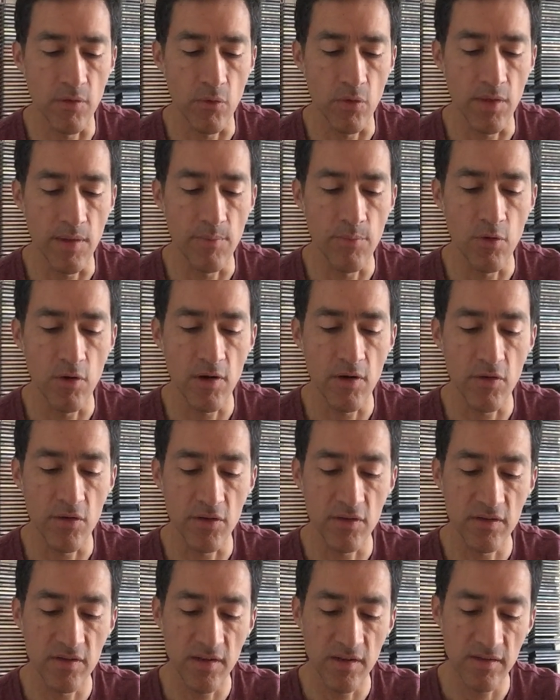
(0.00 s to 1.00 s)
with the
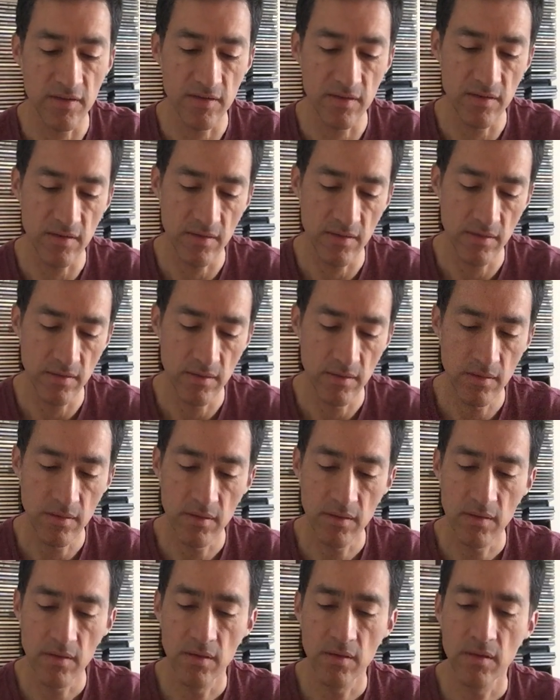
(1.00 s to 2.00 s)
Polaroid sets,
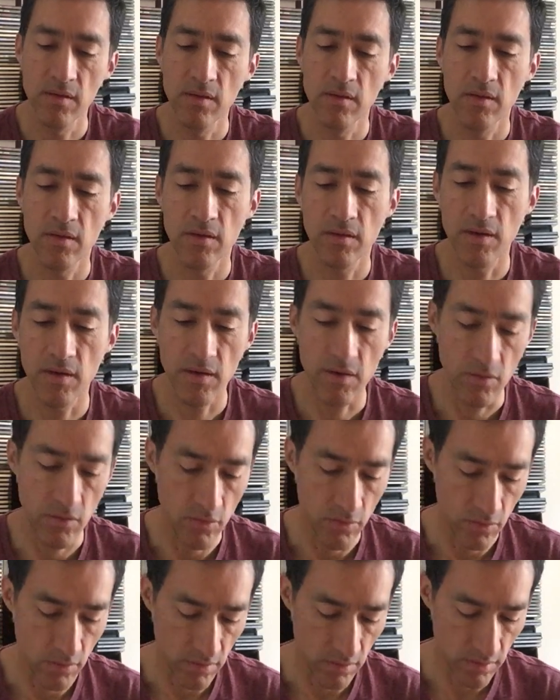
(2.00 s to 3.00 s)

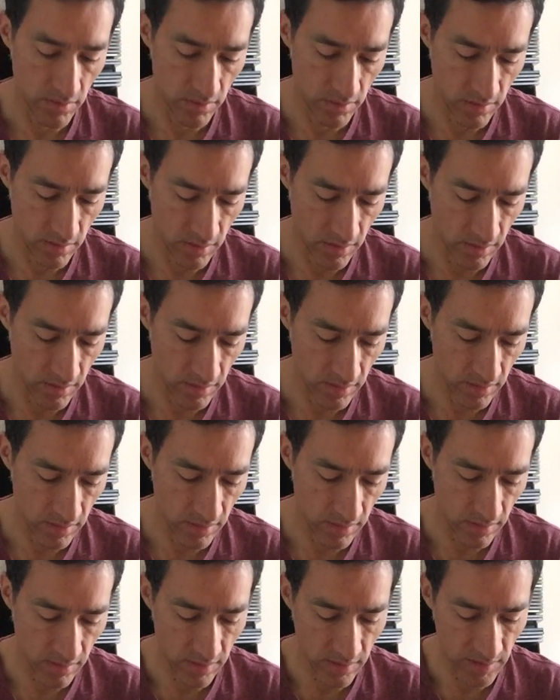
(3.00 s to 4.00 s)
or
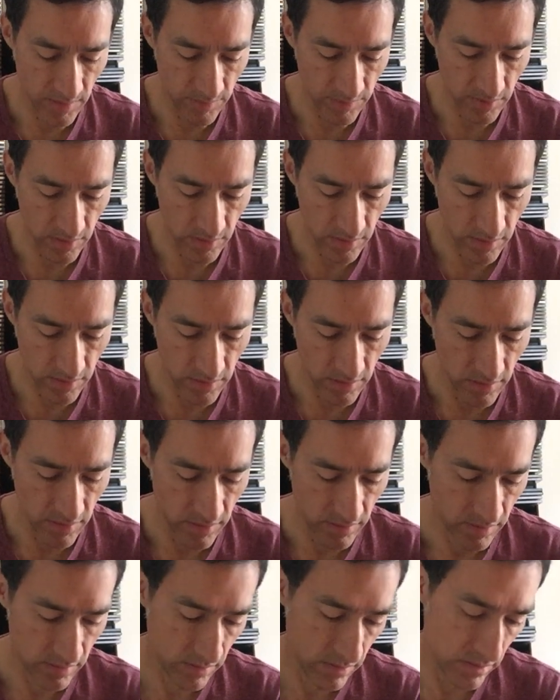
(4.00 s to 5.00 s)
keep
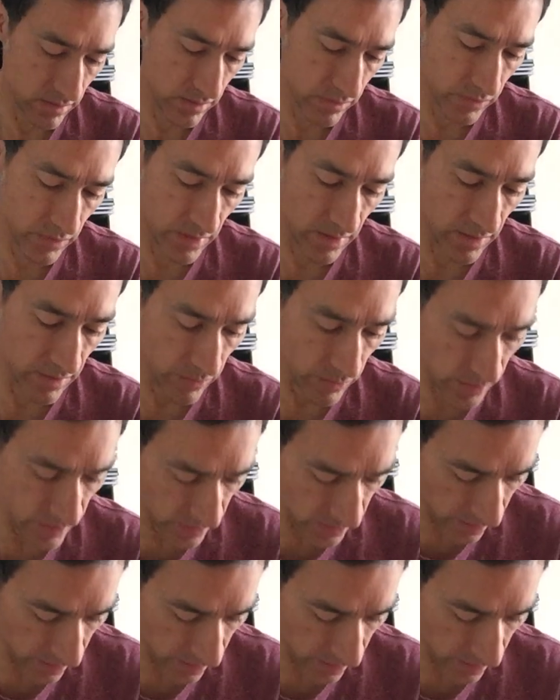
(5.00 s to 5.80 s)
here where